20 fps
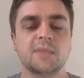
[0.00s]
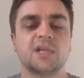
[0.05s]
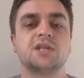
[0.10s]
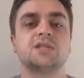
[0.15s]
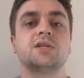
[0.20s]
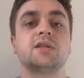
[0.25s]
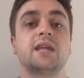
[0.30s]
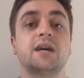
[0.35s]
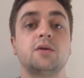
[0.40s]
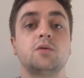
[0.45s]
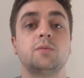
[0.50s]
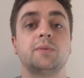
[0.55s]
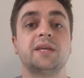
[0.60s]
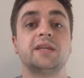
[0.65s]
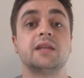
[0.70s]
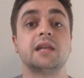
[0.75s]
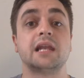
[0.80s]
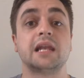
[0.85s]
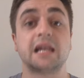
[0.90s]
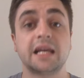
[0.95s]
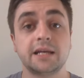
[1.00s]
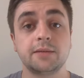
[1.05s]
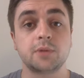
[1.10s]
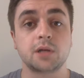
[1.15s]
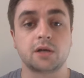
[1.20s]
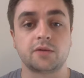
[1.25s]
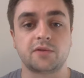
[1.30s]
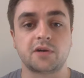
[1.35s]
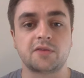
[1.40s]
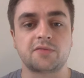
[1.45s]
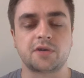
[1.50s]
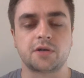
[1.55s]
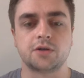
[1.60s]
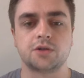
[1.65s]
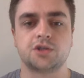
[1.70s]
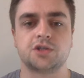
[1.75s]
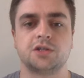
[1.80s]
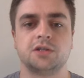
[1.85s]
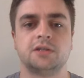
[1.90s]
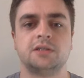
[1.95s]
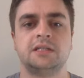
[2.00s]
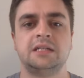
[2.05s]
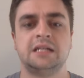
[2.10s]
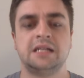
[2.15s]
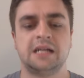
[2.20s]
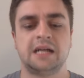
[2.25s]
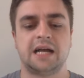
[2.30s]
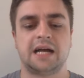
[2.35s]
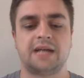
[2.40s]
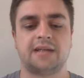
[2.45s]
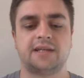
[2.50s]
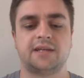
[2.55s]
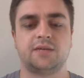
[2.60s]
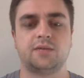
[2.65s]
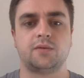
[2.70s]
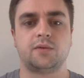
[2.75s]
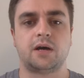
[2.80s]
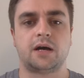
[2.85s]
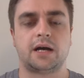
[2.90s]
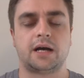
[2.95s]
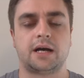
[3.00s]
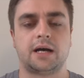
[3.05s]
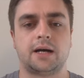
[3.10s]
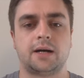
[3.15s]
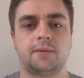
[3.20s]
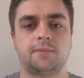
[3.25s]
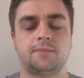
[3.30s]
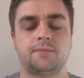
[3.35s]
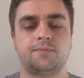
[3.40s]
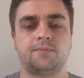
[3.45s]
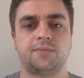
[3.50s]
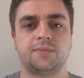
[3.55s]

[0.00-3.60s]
So that will be the label of our function, and then I'm